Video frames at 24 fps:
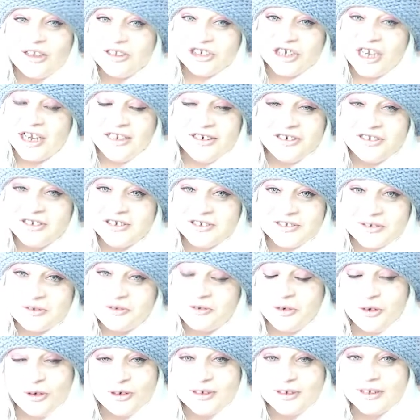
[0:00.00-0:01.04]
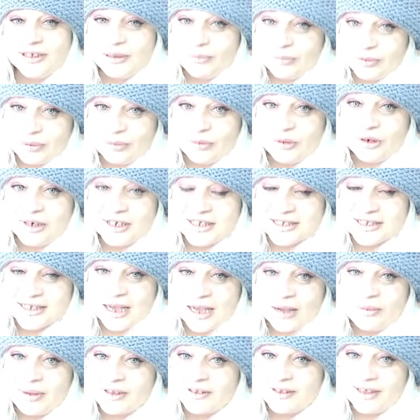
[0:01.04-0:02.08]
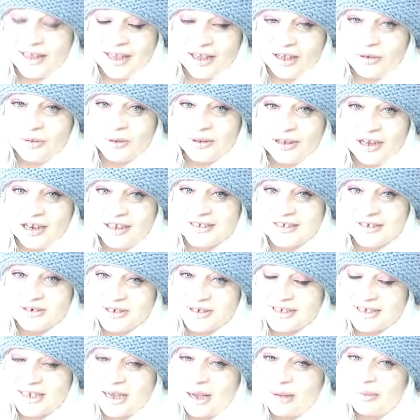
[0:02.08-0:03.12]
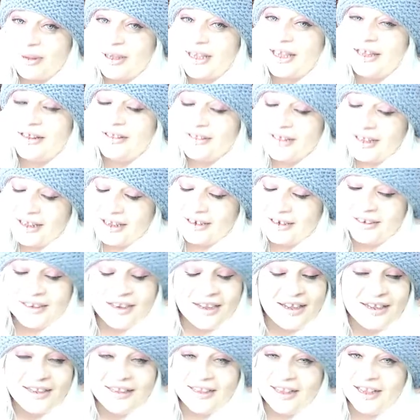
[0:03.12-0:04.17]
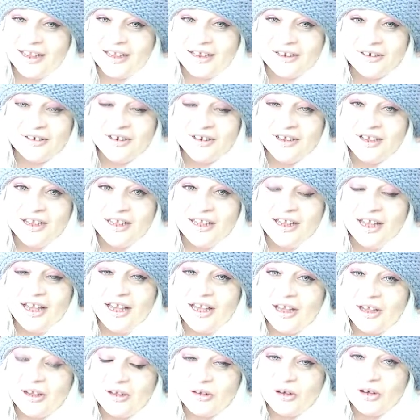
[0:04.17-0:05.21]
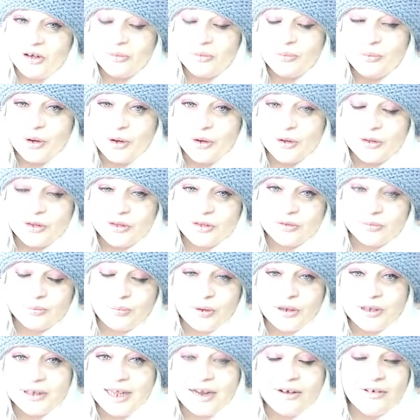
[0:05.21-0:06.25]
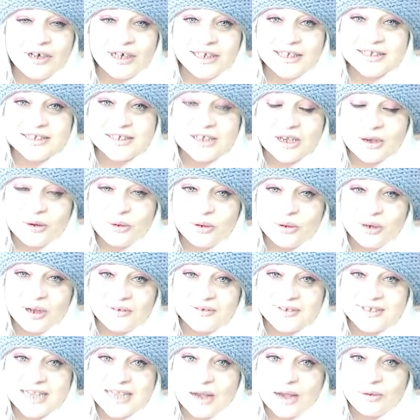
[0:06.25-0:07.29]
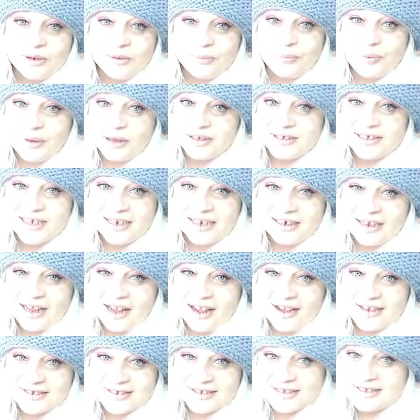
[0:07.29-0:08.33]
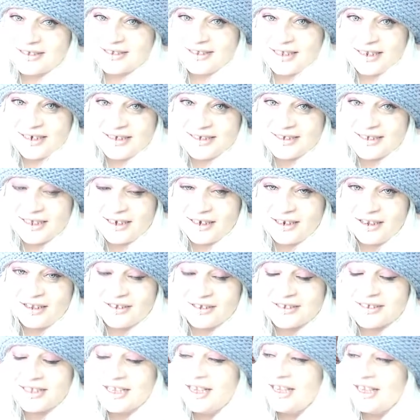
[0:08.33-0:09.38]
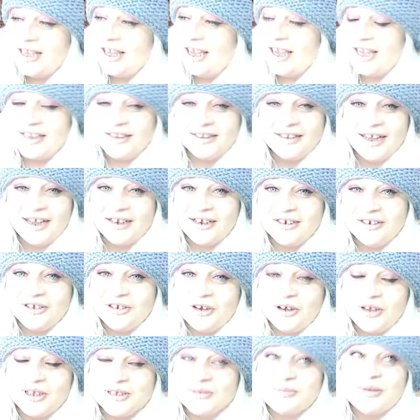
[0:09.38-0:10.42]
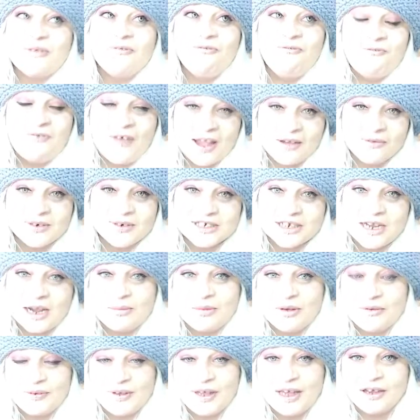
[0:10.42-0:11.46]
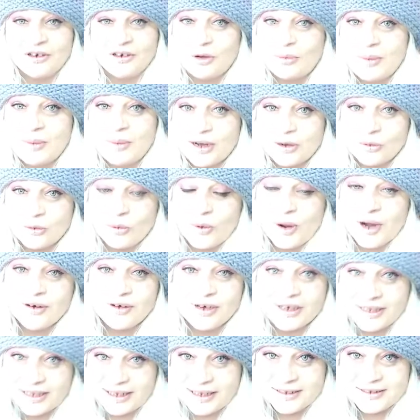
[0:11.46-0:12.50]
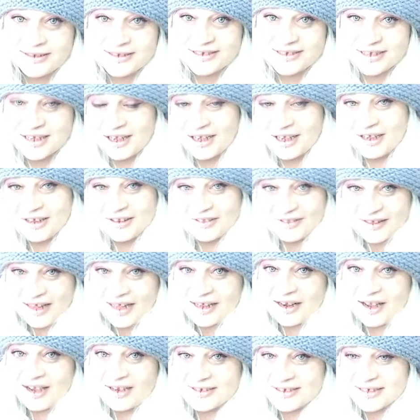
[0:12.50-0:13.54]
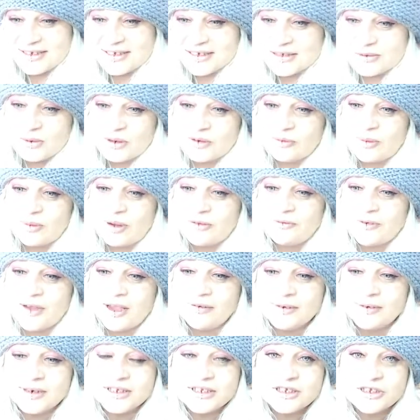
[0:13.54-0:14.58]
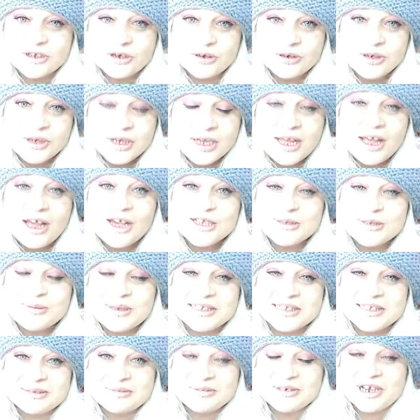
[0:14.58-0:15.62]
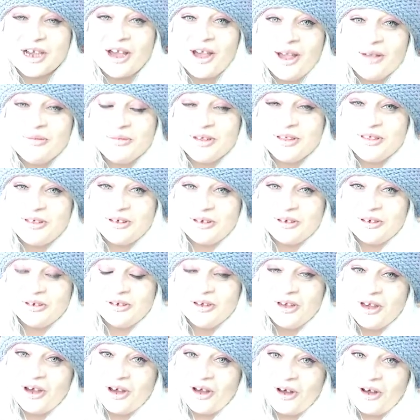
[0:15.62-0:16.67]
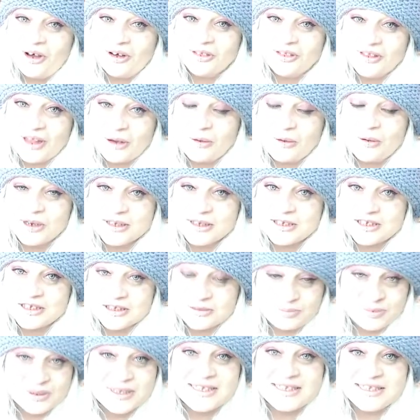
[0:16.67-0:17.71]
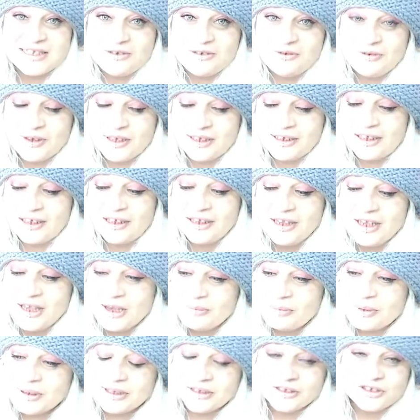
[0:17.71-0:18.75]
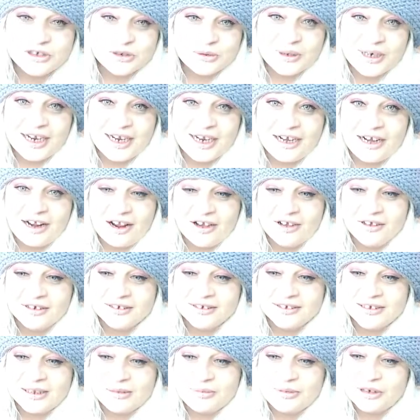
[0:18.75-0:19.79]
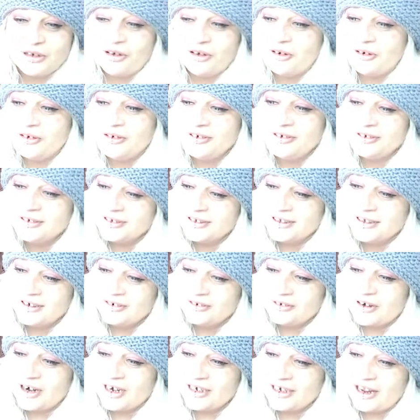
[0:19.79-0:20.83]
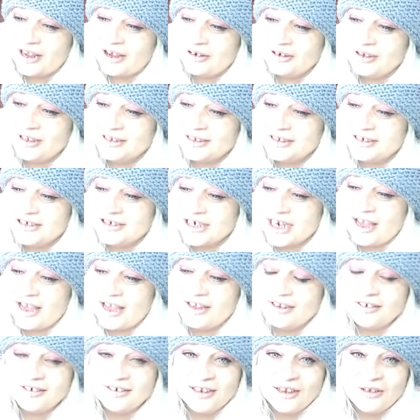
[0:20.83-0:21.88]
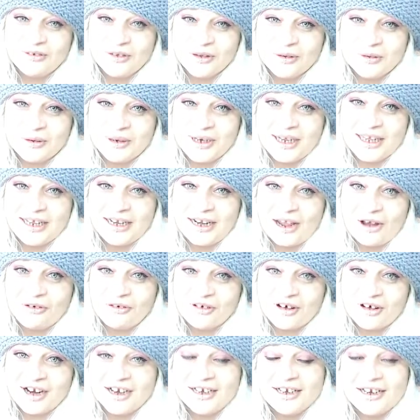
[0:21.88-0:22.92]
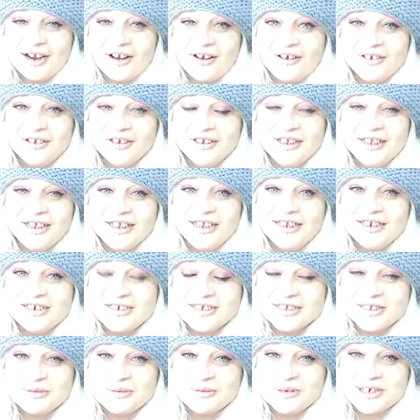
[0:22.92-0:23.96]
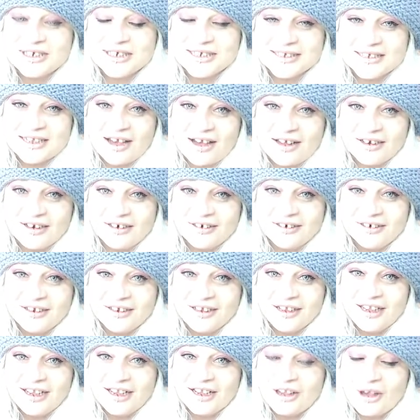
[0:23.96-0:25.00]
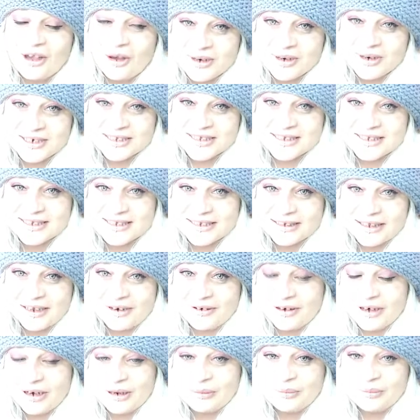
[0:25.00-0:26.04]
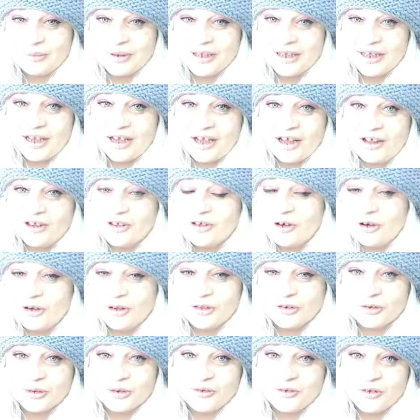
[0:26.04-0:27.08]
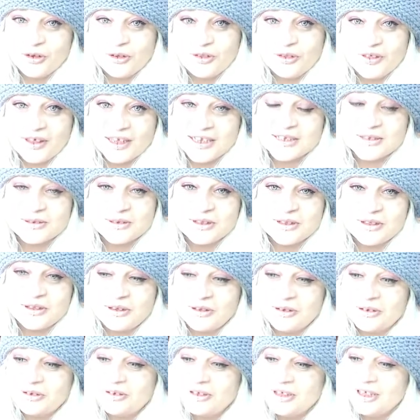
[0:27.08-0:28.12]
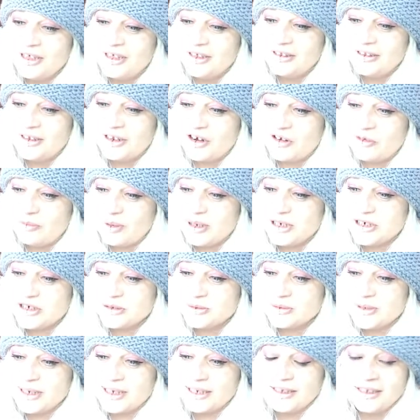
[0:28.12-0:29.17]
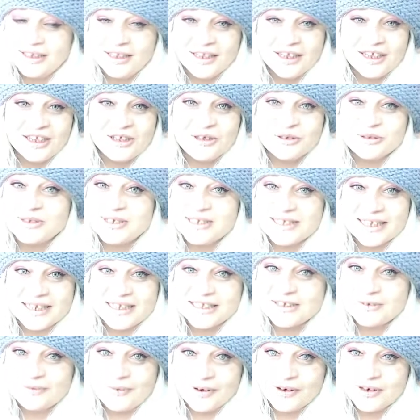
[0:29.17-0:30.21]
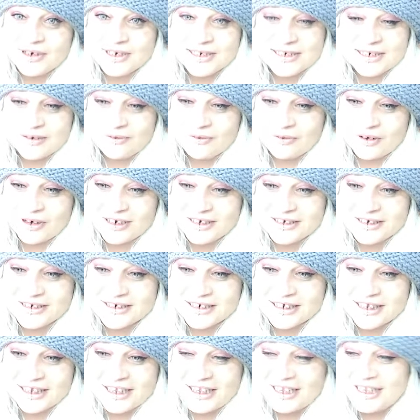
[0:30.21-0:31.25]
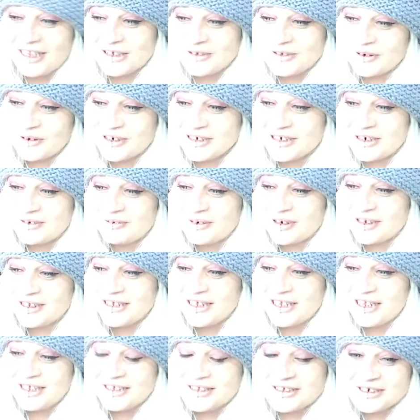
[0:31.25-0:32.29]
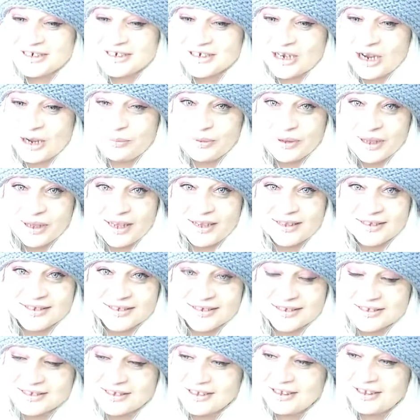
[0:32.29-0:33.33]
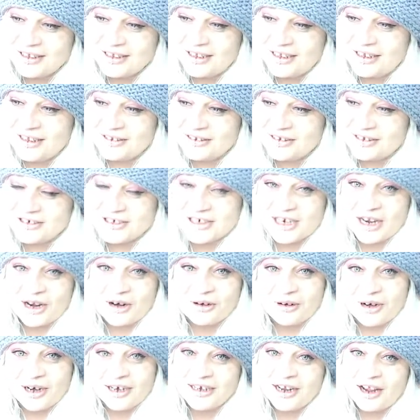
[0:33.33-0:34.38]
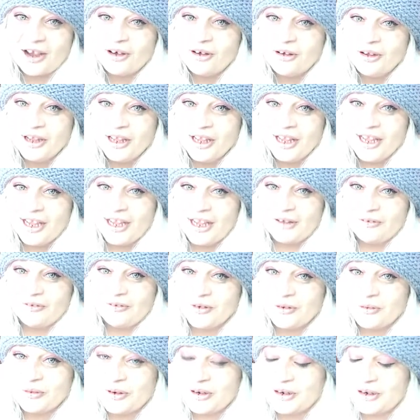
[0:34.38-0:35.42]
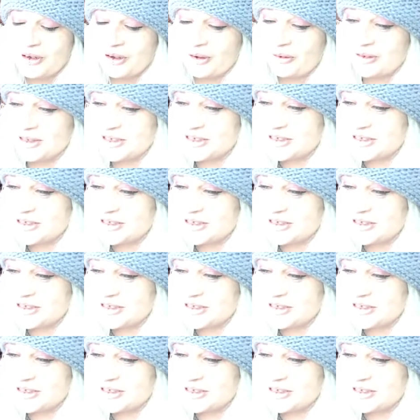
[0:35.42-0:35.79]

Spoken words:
Changes afoot. Libra Moon is coming. The Equalizer is coming. And then, again, on both polarities, we have Samhain Beltane axis that is hitting us. And that, you know, is my favorite time of year. No matter where it hits, that axis is one of my favorites. So I'll spend some time with you on that one specifically. But do you want to head out? Let me know right now in the chat if you want to head out right now into the Witch's Garden, go into the solarium. I'll go through a few things with you that I've been doing. You'll see it's very different. It's very different. So type yes in the chat right now if you want to go